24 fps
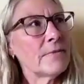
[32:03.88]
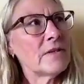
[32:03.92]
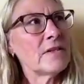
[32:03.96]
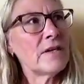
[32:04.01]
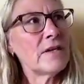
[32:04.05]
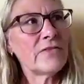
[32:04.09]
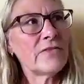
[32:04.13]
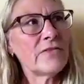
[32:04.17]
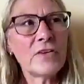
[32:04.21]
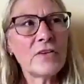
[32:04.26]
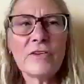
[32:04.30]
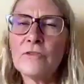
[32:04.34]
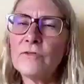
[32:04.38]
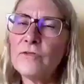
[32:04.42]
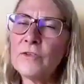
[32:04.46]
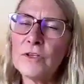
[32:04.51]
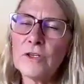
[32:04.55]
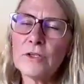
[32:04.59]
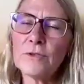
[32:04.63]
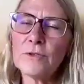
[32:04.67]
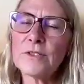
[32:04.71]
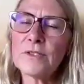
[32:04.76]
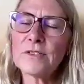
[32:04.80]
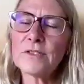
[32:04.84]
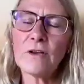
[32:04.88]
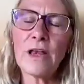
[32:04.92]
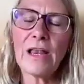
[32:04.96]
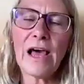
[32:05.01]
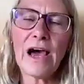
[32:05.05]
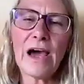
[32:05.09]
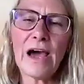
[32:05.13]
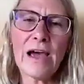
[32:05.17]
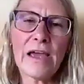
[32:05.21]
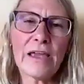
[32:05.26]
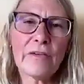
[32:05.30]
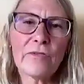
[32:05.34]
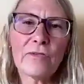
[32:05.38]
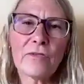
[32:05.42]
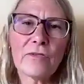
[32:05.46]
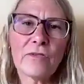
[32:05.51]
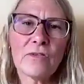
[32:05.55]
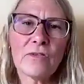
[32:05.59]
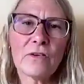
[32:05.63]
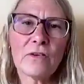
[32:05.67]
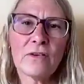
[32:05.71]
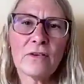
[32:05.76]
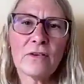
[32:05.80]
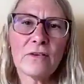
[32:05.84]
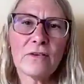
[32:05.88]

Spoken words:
different views on life.